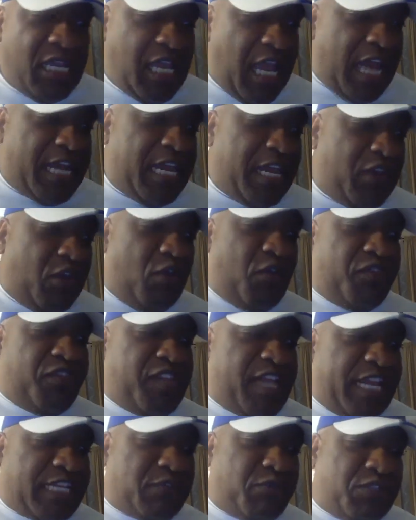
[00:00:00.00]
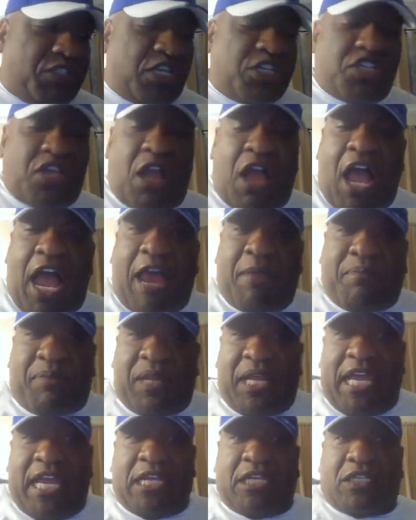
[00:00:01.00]
I didn't know Texas was such a hot
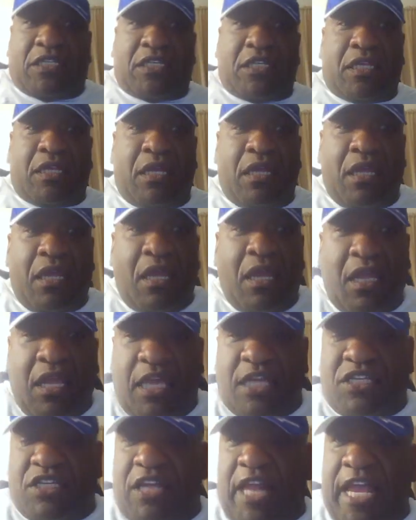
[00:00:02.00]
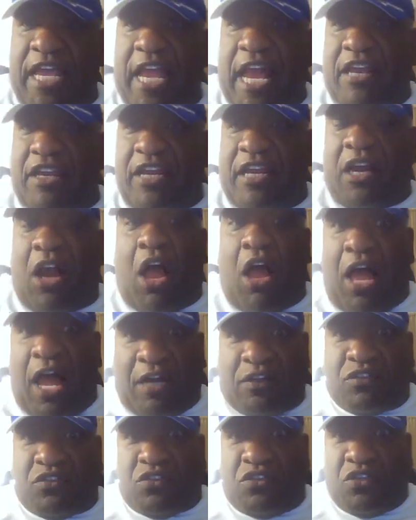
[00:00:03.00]
place until I got there in
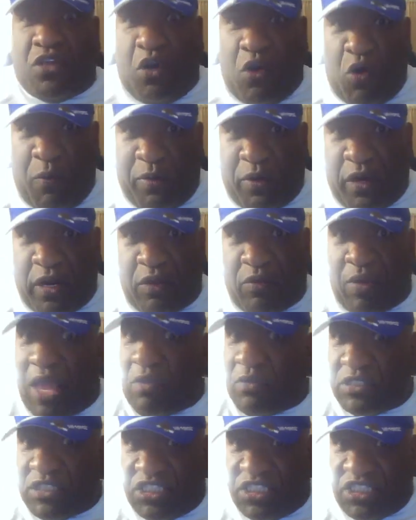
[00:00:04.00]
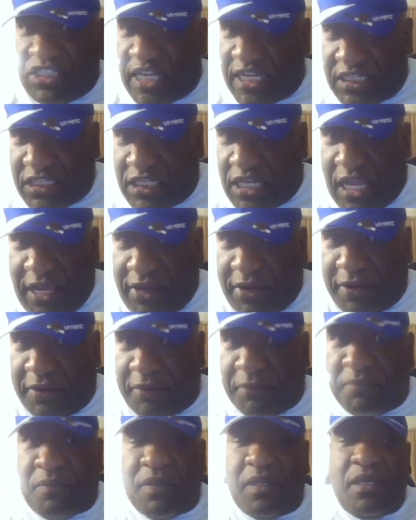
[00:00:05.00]
October, and I was 60 here.
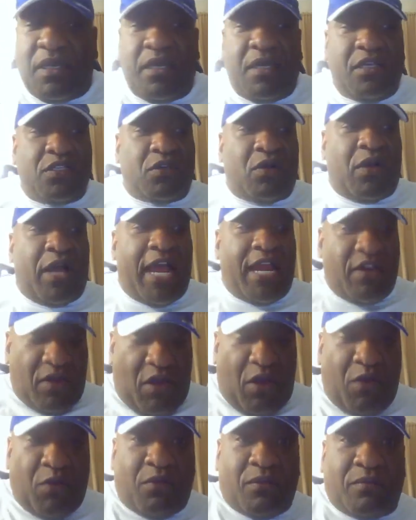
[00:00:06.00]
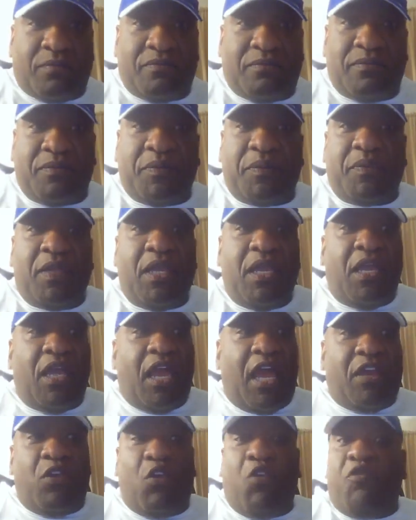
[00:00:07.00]
So I know.
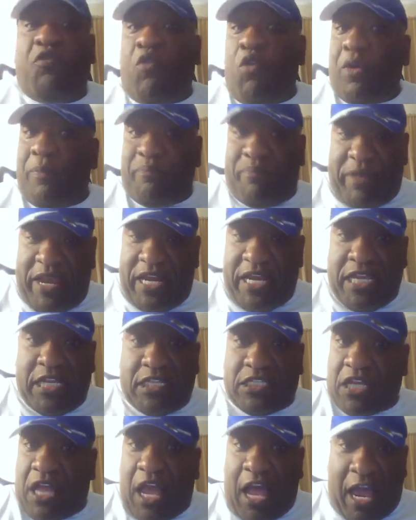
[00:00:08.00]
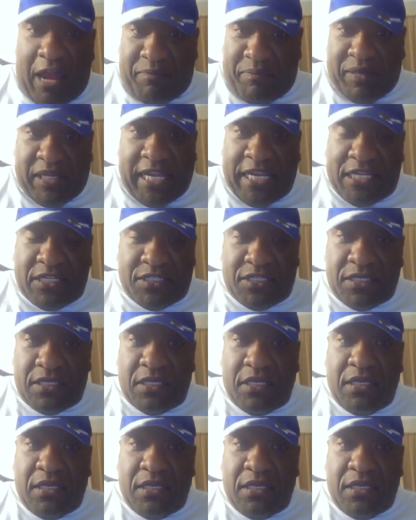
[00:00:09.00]
I know Fort Benning is a hot place.